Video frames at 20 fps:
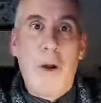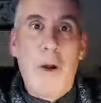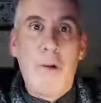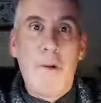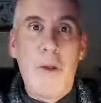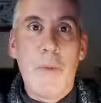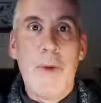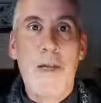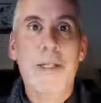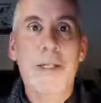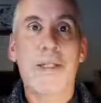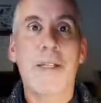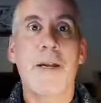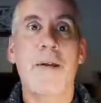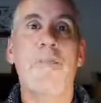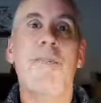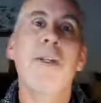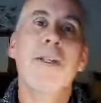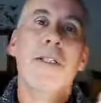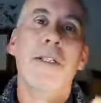lower in the winter.
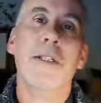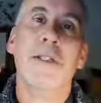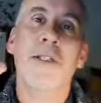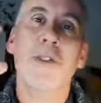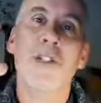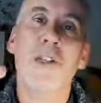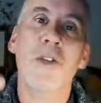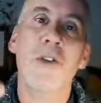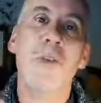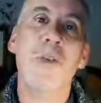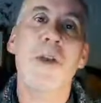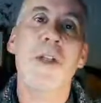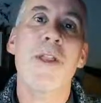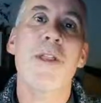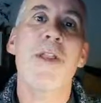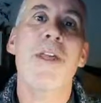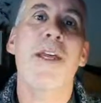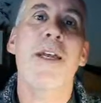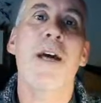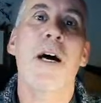This is to do
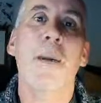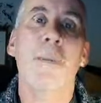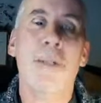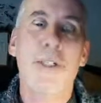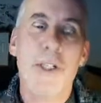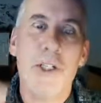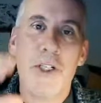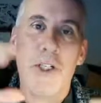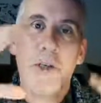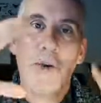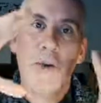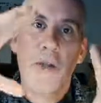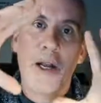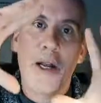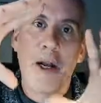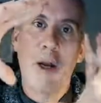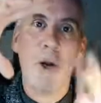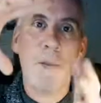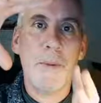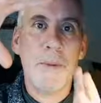with the our position on the
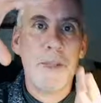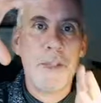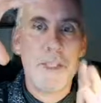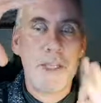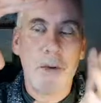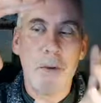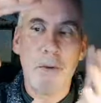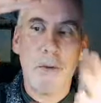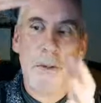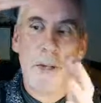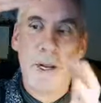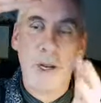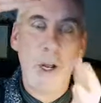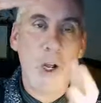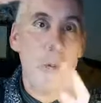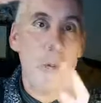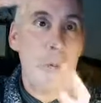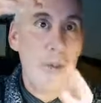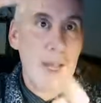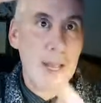globe and the tilt of the
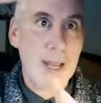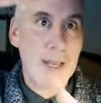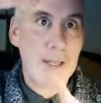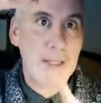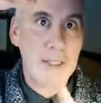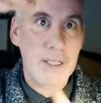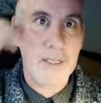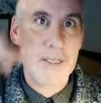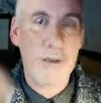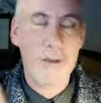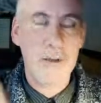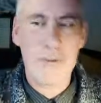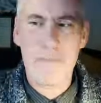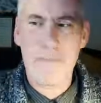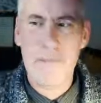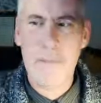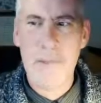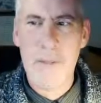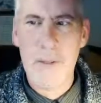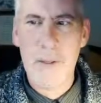globe on the axis
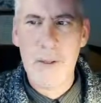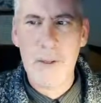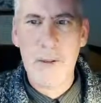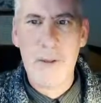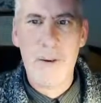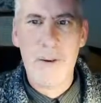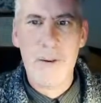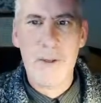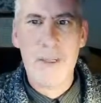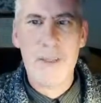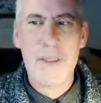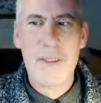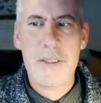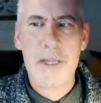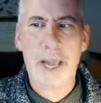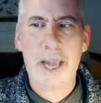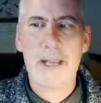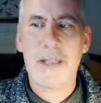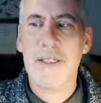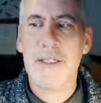uh, on its
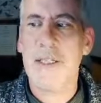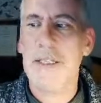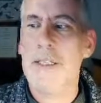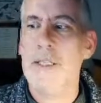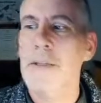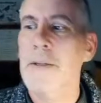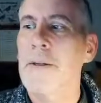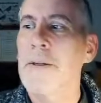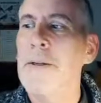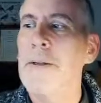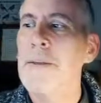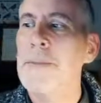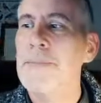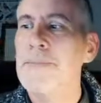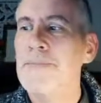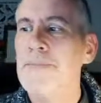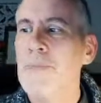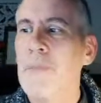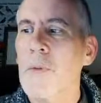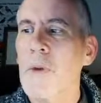axis
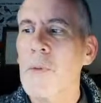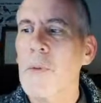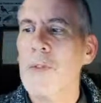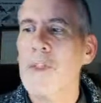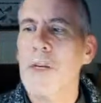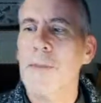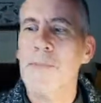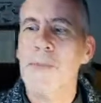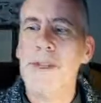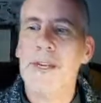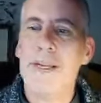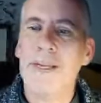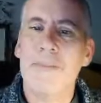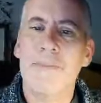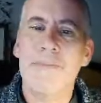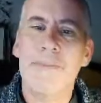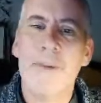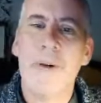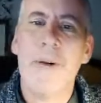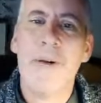or something.
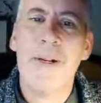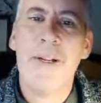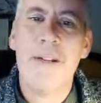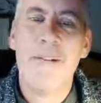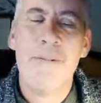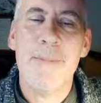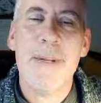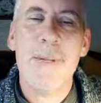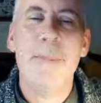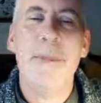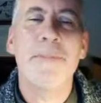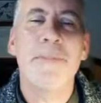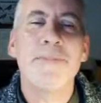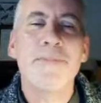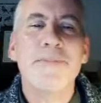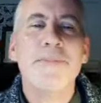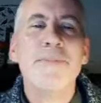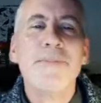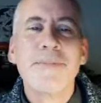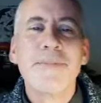Oh, I can't remember.
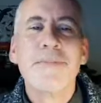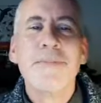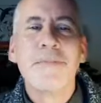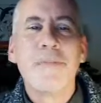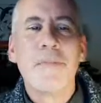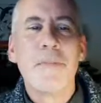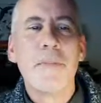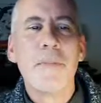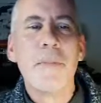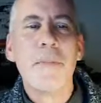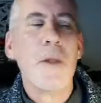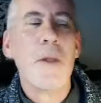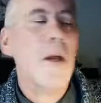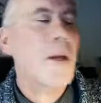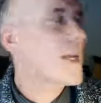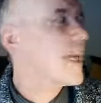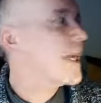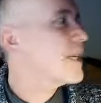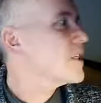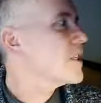
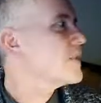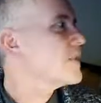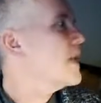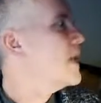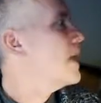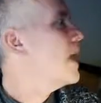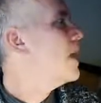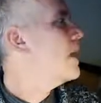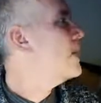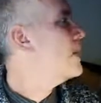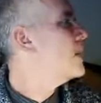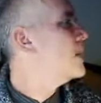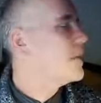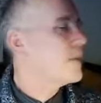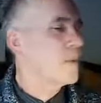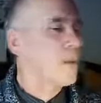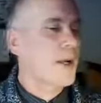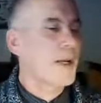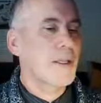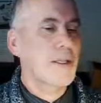Okay, excuse me.
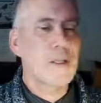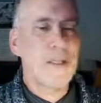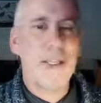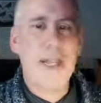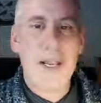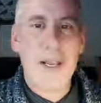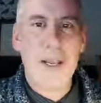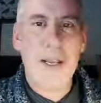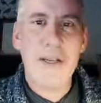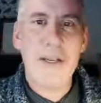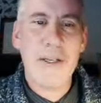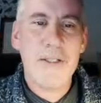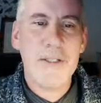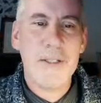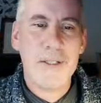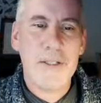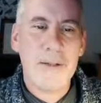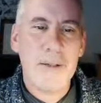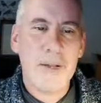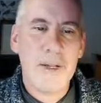One second.
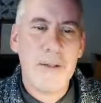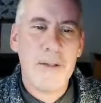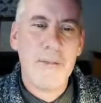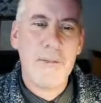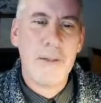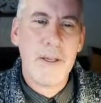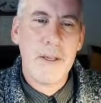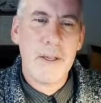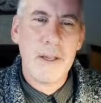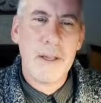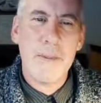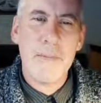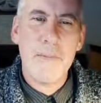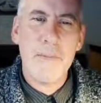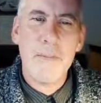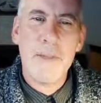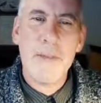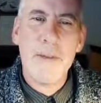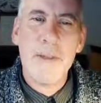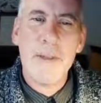just like
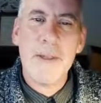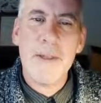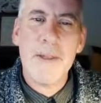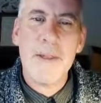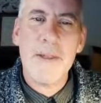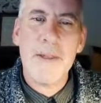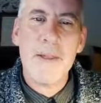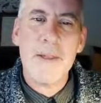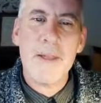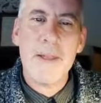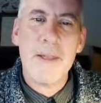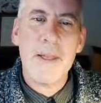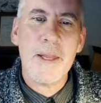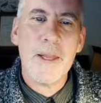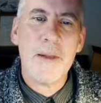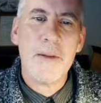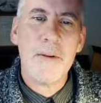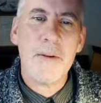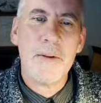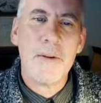um,
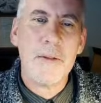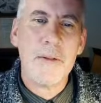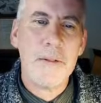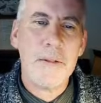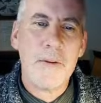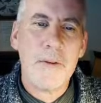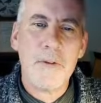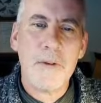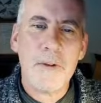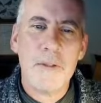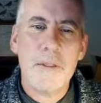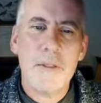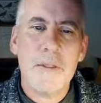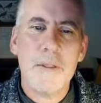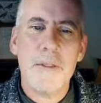yeah, I've got I've got